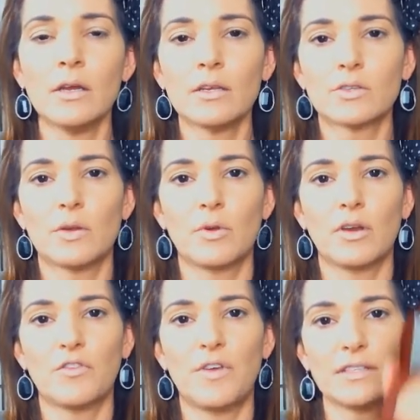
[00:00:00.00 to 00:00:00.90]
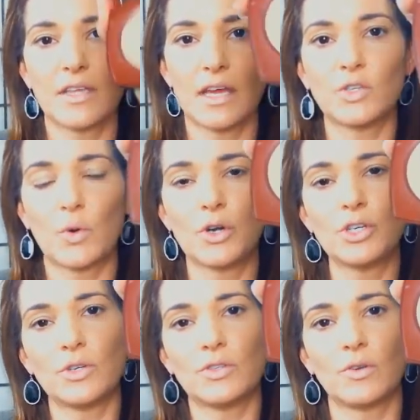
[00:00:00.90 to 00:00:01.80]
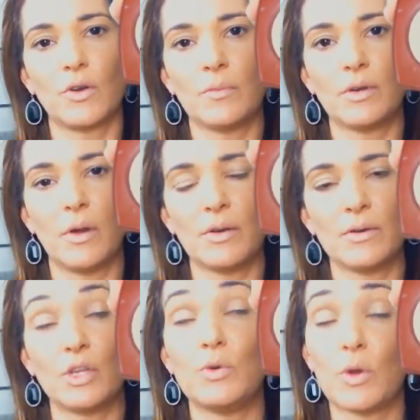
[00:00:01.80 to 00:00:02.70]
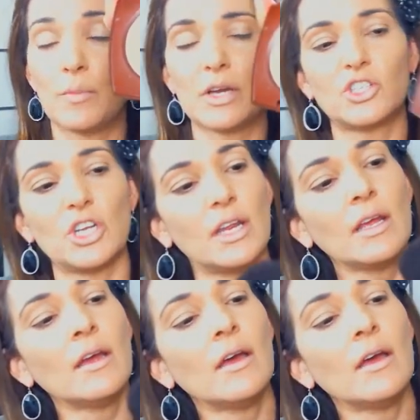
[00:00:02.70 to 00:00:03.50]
So I'm going to face that towards you, so I'm not cheating.